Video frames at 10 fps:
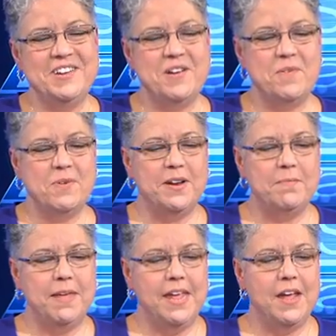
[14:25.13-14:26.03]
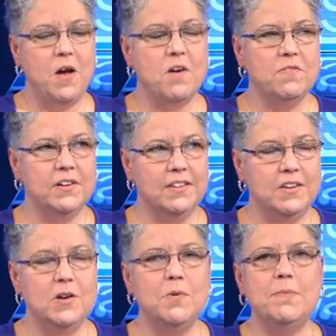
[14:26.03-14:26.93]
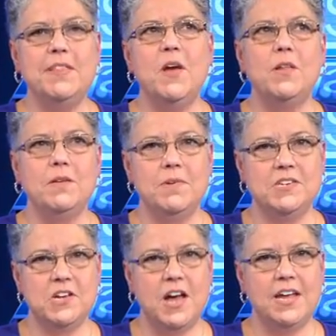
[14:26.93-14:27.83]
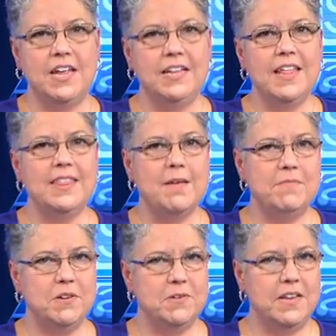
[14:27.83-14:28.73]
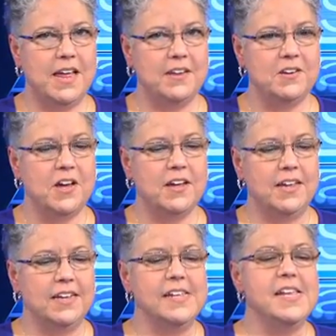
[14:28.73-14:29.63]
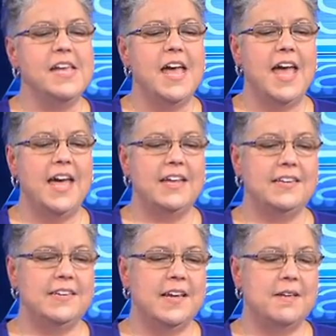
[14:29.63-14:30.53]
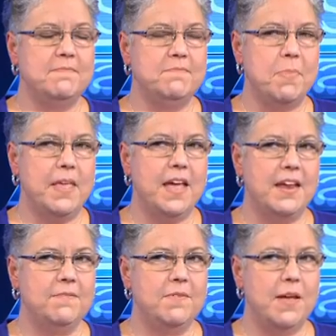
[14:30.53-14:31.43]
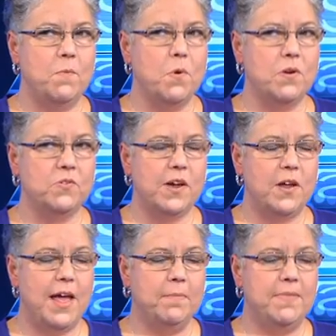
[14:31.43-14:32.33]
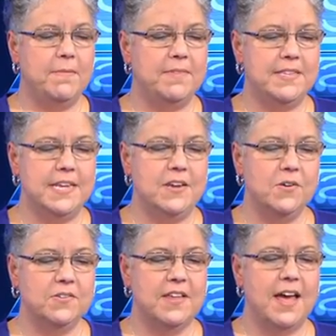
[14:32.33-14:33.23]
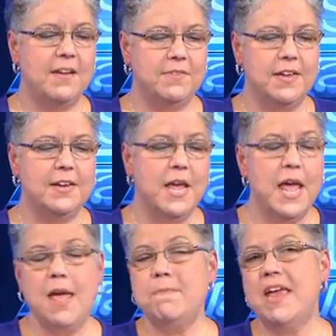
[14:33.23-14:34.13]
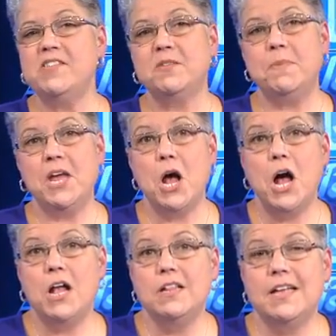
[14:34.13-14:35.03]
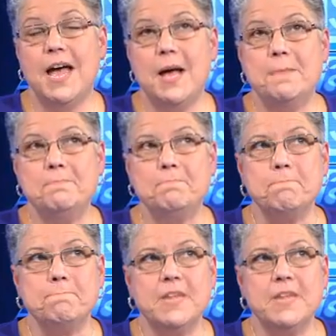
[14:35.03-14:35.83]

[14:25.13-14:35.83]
You don't want to be over. You don't want to be the only one talking. Let them do a lot of talking, and um, and kind of work, try to help them see your side of it. It may just be all um,